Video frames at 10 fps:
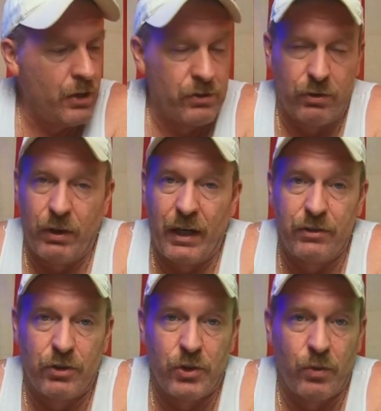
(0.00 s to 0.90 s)
So you had
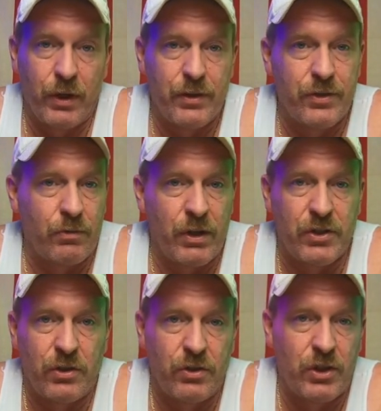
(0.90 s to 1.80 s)
your choice. The
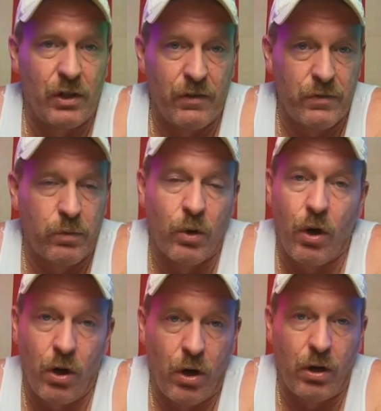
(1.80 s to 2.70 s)
rest of the shelves were
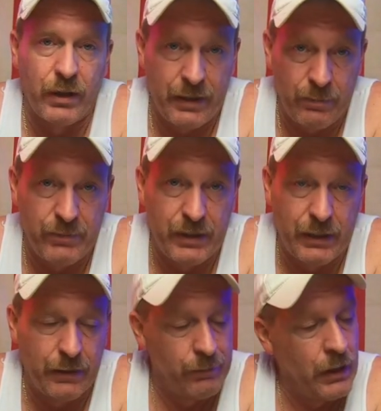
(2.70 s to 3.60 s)
all
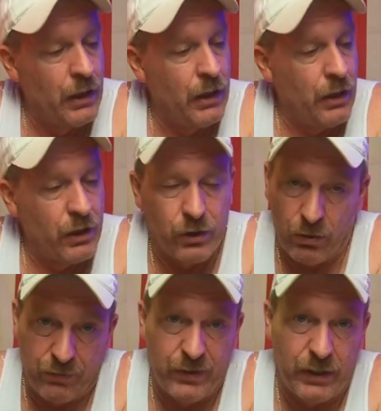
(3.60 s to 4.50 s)
empty.
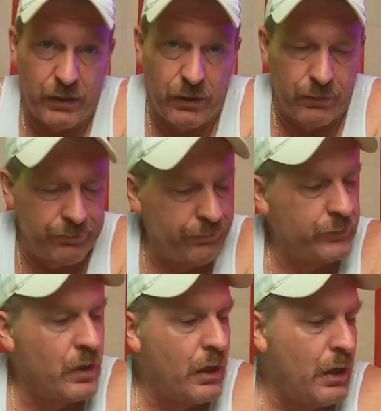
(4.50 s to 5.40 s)
Go figure.
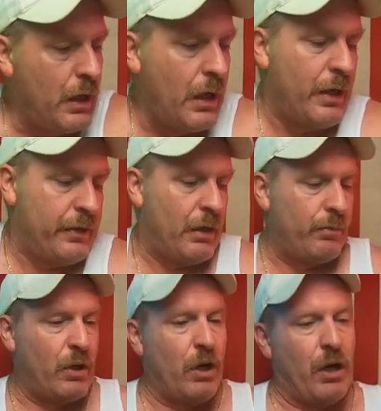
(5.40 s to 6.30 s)

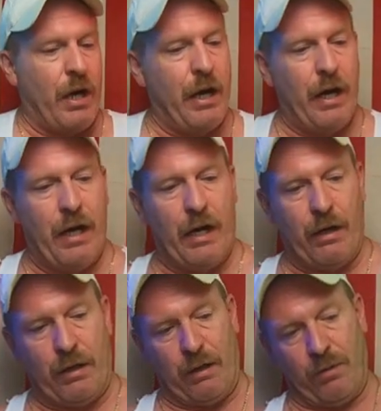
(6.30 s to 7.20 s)
Number,
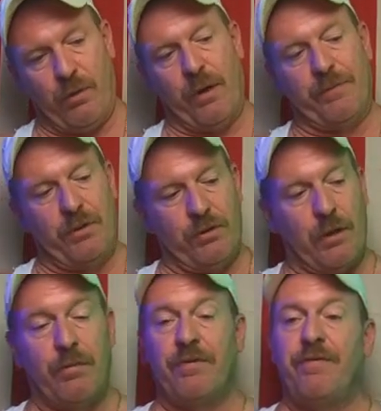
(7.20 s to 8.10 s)
what are we up to?
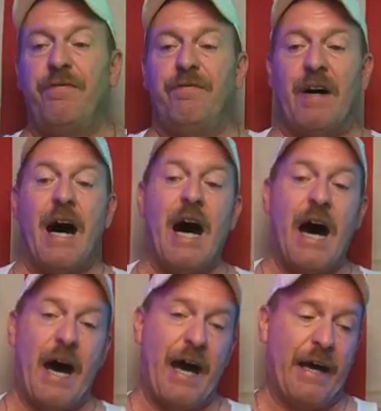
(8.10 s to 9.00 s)
Number
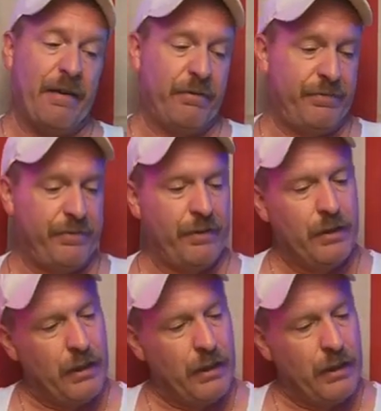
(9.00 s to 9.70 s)
five,